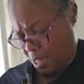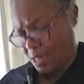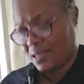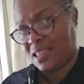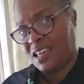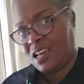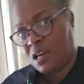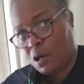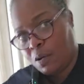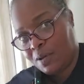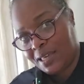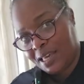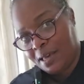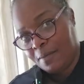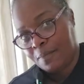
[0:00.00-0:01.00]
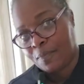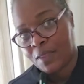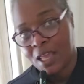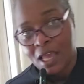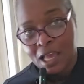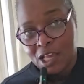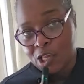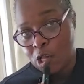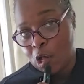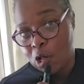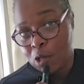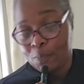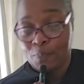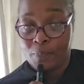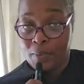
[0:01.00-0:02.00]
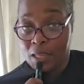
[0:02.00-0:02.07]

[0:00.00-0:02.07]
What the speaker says: mic thing go? Yeah. Y'all.